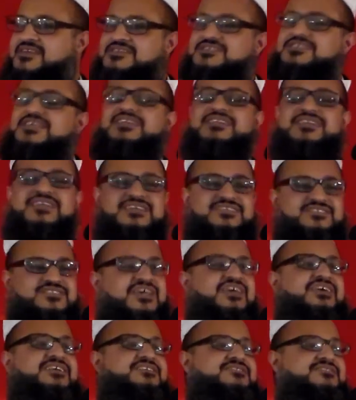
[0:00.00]
He said in
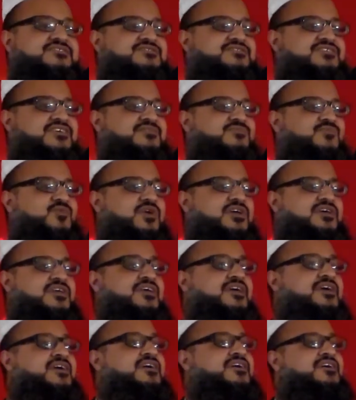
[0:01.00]
exactly the same
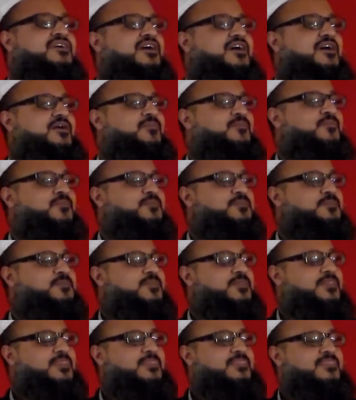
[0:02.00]
way,
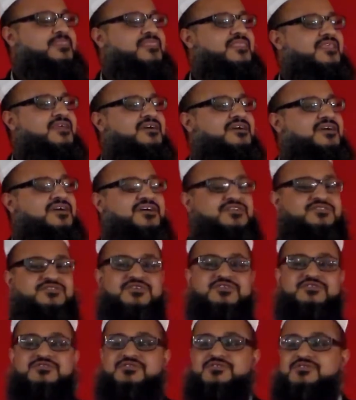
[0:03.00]

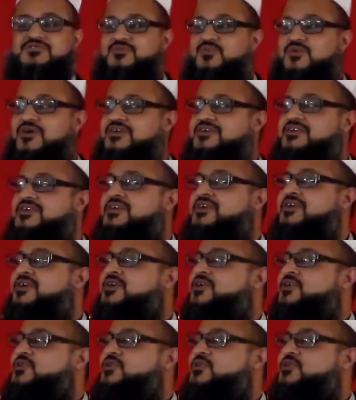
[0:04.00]
the one